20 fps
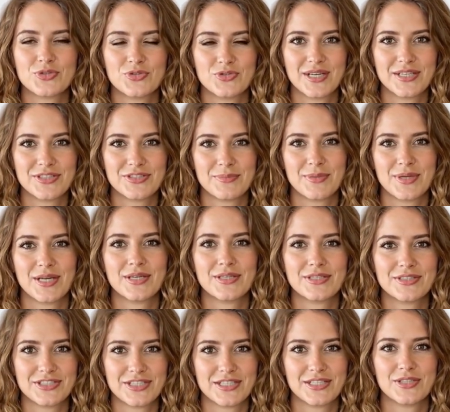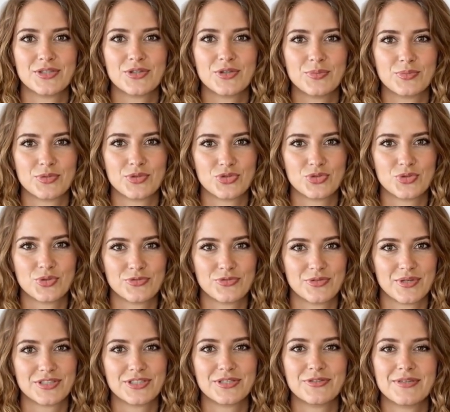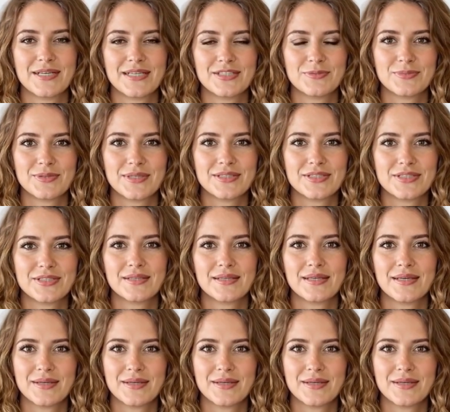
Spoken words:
transparency in your mutual fund investments.